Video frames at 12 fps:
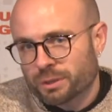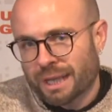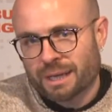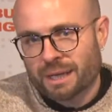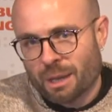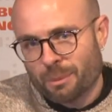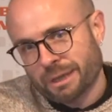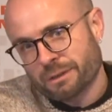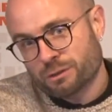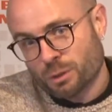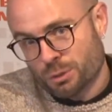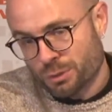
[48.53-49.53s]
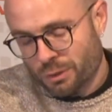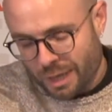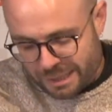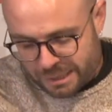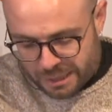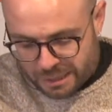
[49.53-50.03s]
economic and social
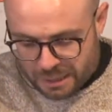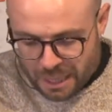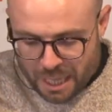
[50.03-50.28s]
crisis,